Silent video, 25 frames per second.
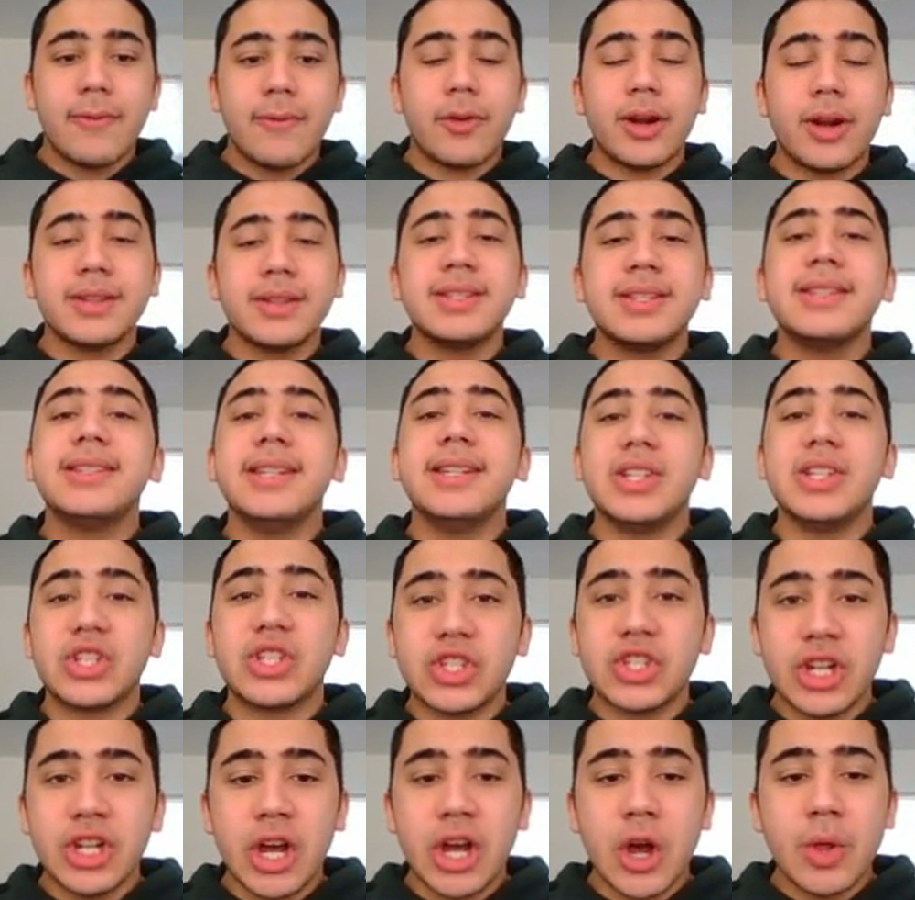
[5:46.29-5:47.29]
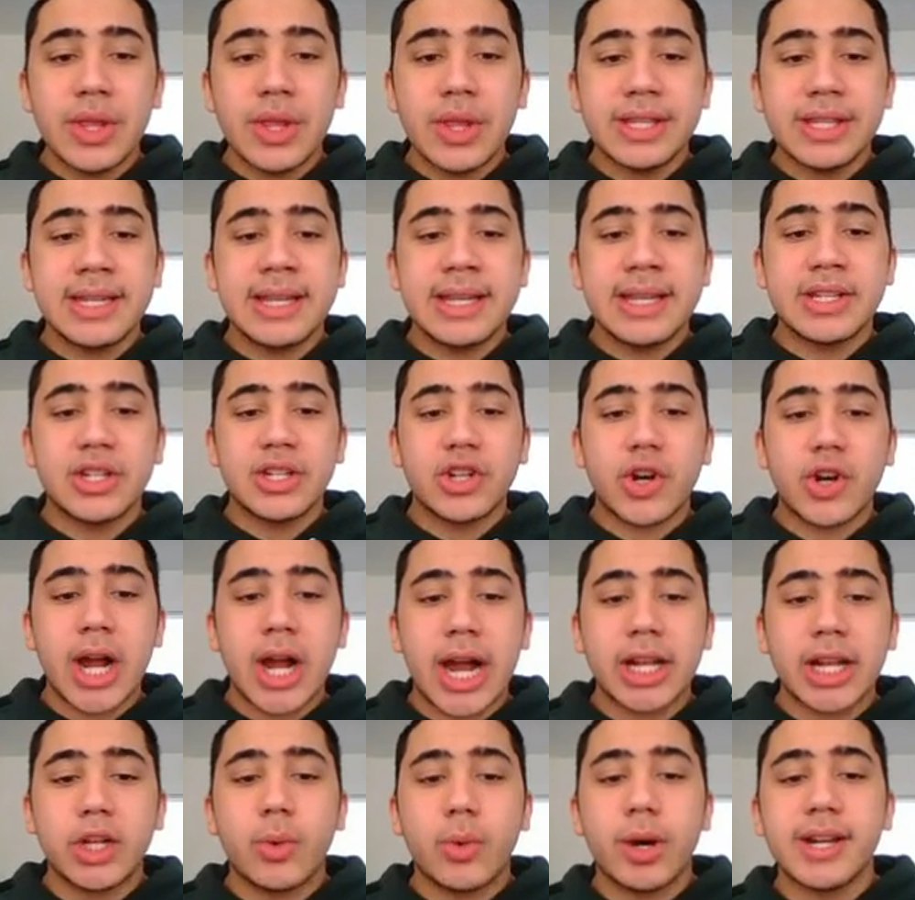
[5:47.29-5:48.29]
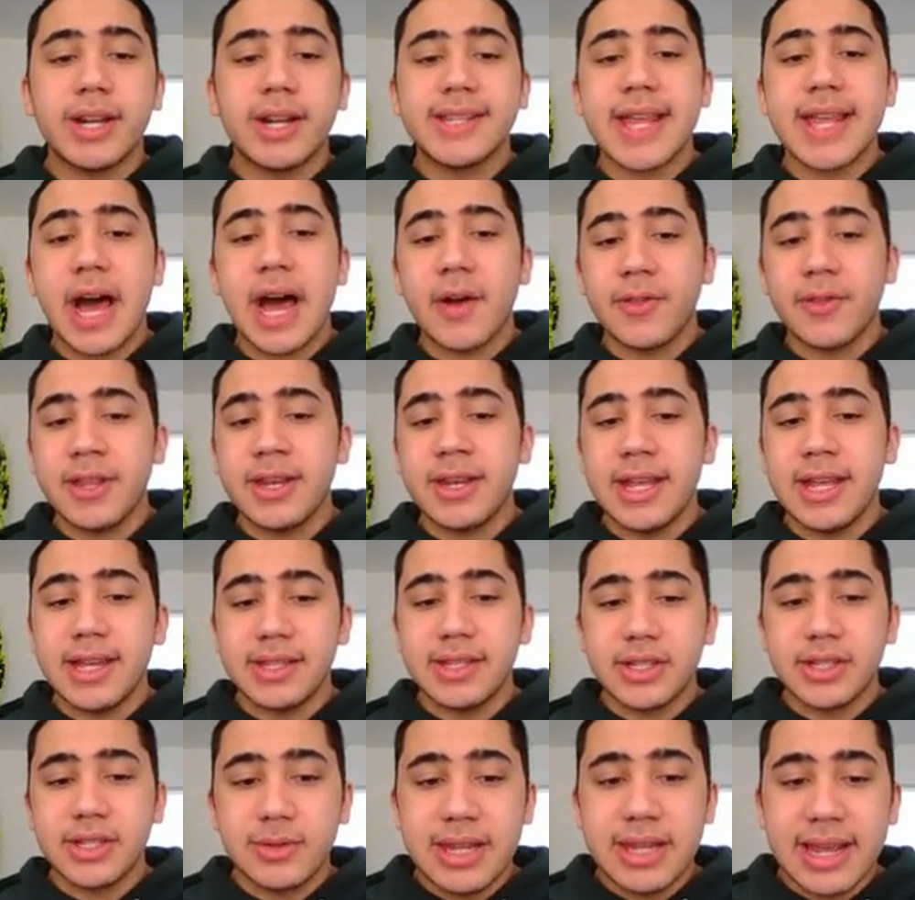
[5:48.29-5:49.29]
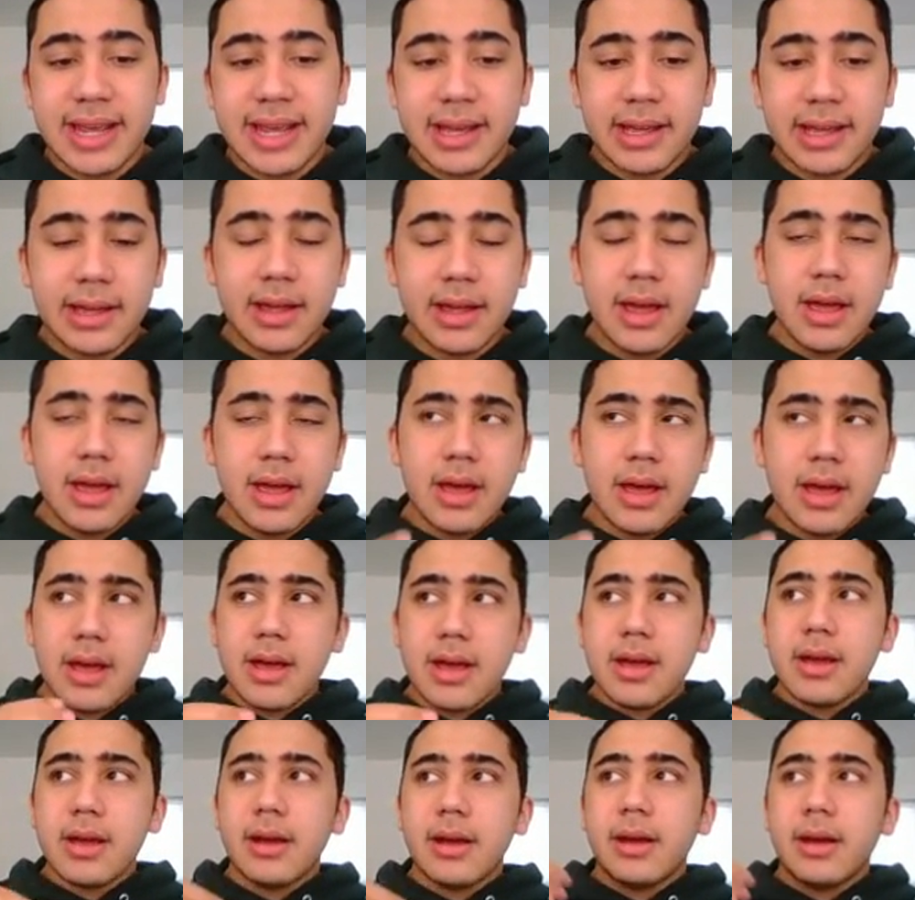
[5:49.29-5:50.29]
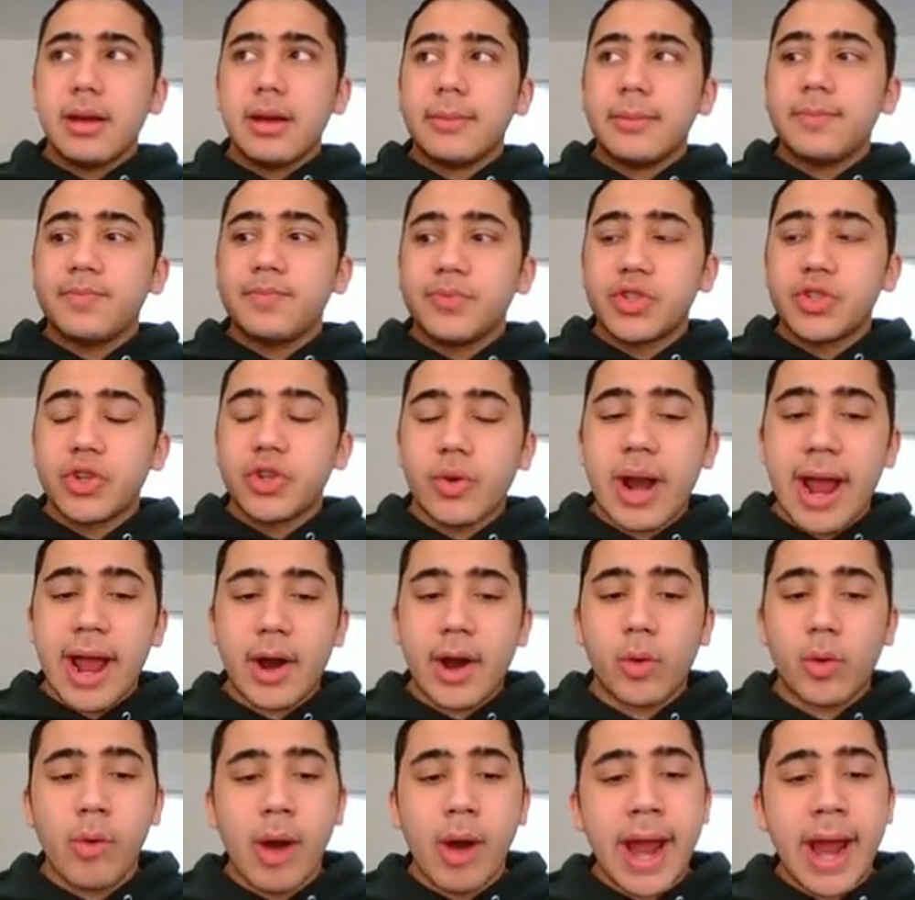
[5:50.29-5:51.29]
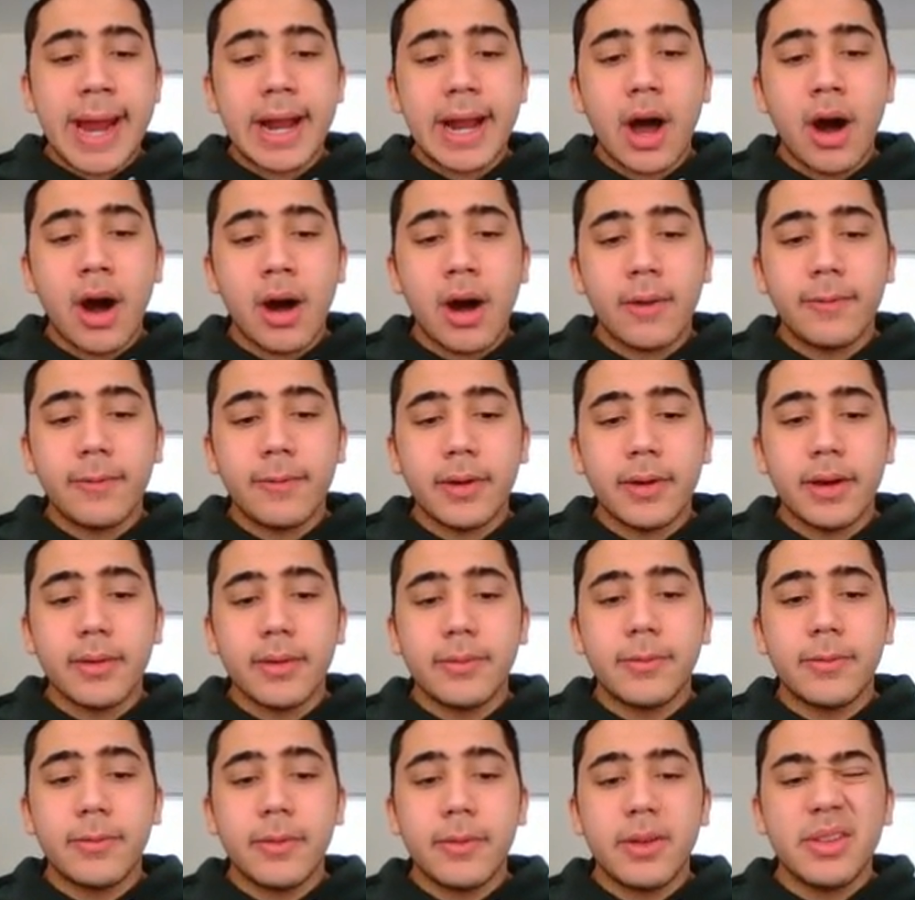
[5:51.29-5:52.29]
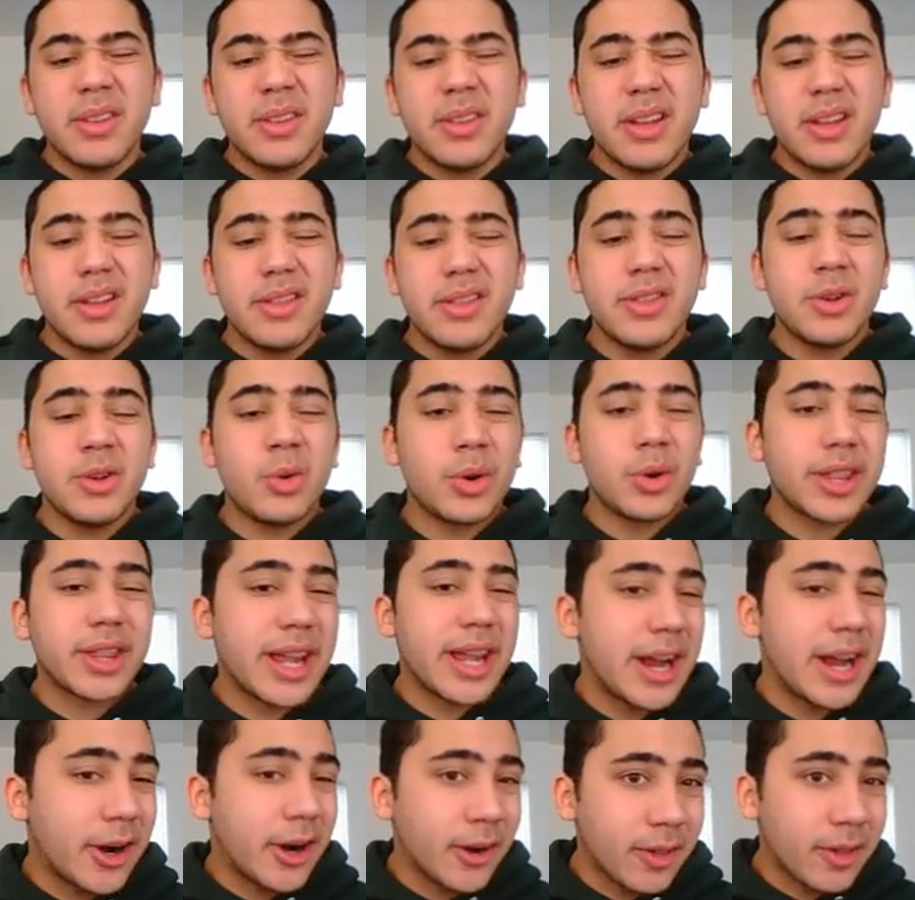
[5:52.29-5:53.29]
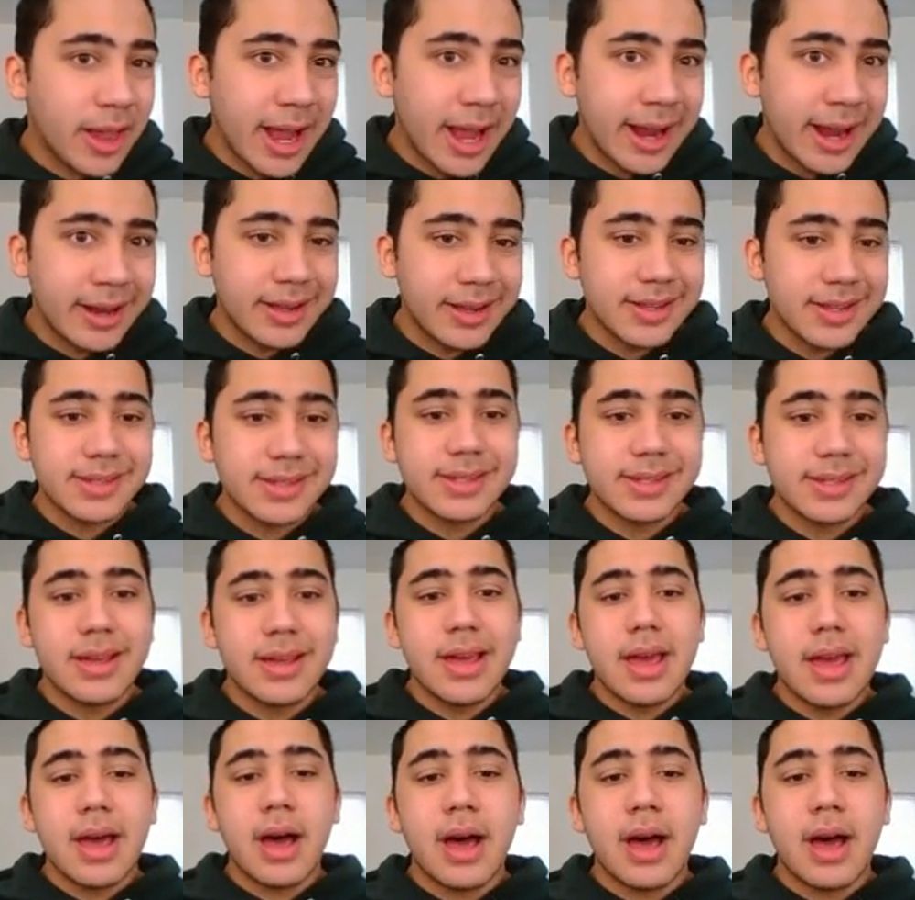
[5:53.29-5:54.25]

For us to see snow, this needs to track to our south and east. So take a track right off of the North Carolinas,